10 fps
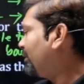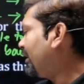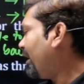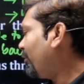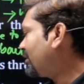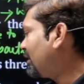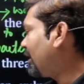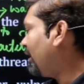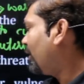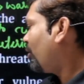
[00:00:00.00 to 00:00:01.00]
the
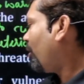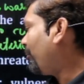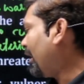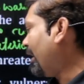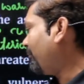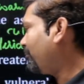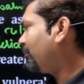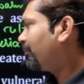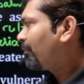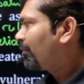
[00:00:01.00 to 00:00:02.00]
diversity of life.
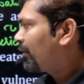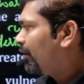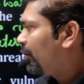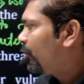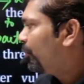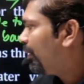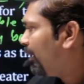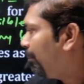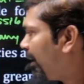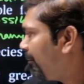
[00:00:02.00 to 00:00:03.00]
Human
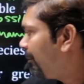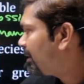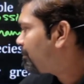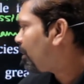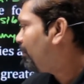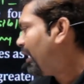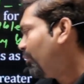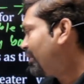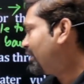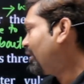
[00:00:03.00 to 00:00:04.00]
benefits from
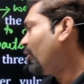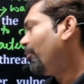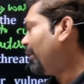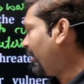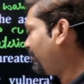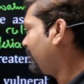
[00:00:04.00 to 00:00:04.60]
diversity of life.